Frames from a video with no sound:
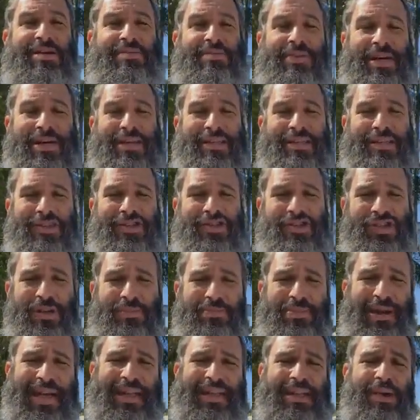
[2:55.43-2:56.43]
but it's the
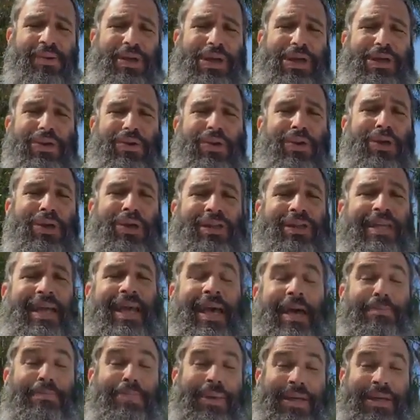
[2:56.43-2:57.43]
Shabbat that we could all
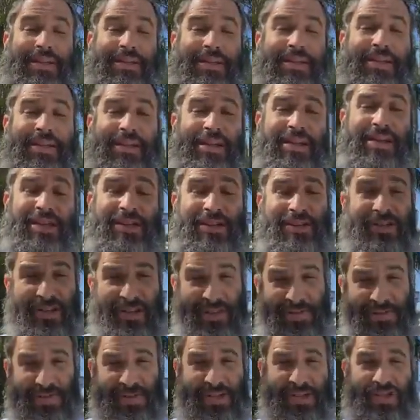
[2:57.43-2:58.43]
tap in to
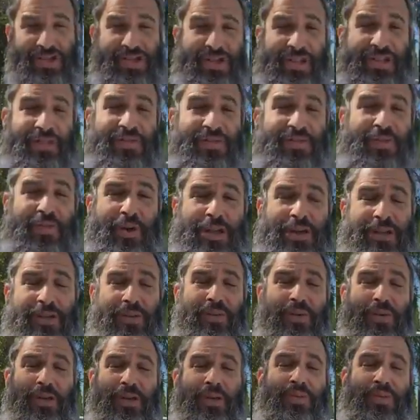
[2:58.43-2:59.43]
the vision of what the
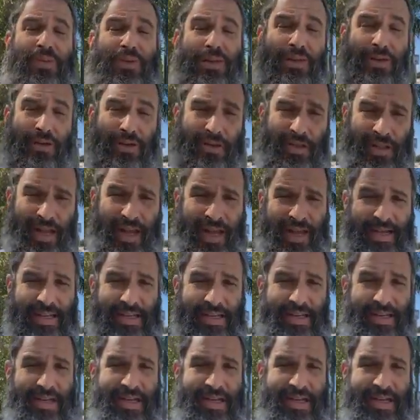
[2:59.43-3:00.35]
world would look like